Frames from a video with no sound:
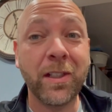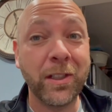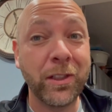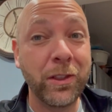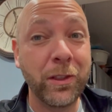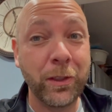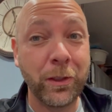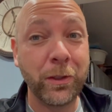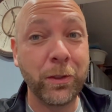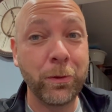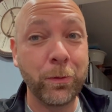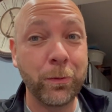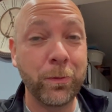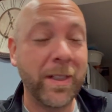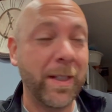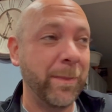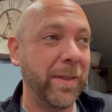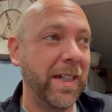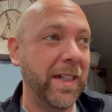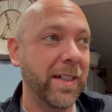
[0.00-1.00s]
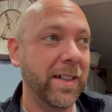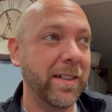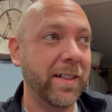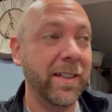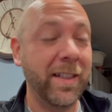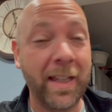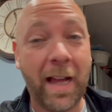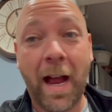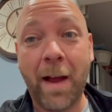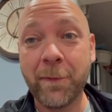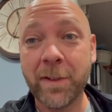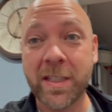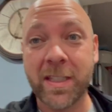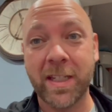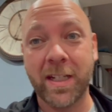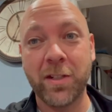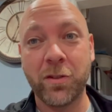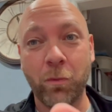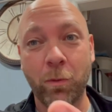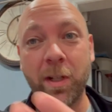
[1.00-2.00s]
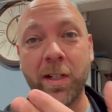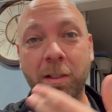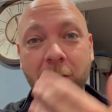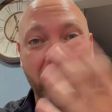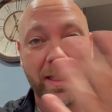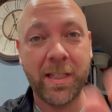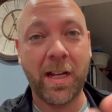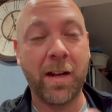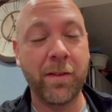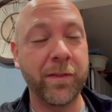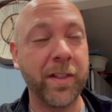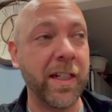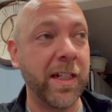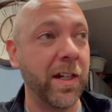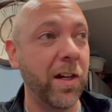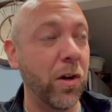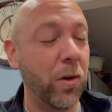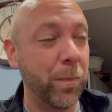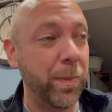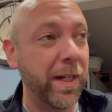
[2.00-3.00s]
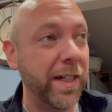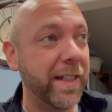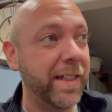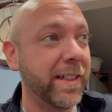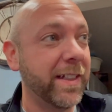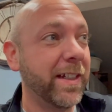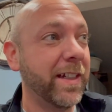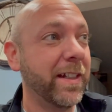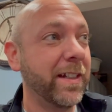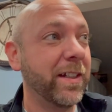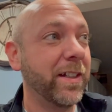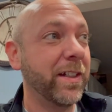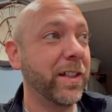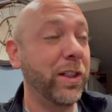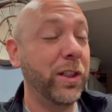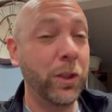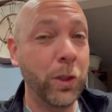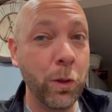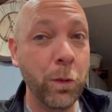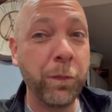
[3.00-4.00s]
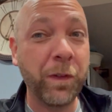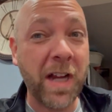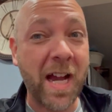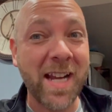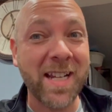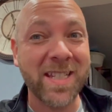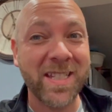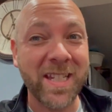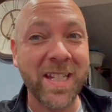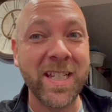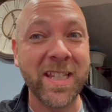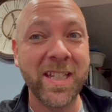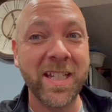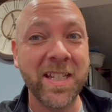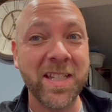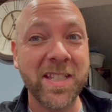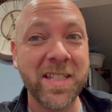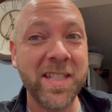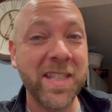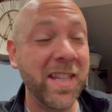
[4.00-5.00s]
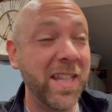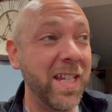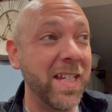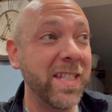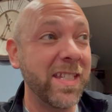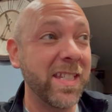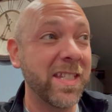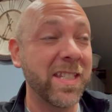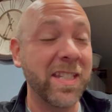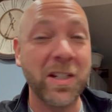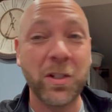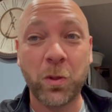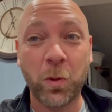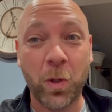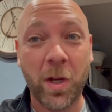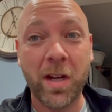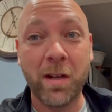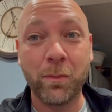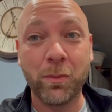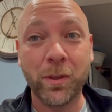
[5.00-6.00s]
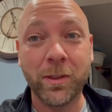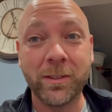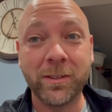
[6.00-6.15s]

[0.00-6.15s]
you, you, I mean, obviously it's real, it's on video, but you've got to see this. This is incredible.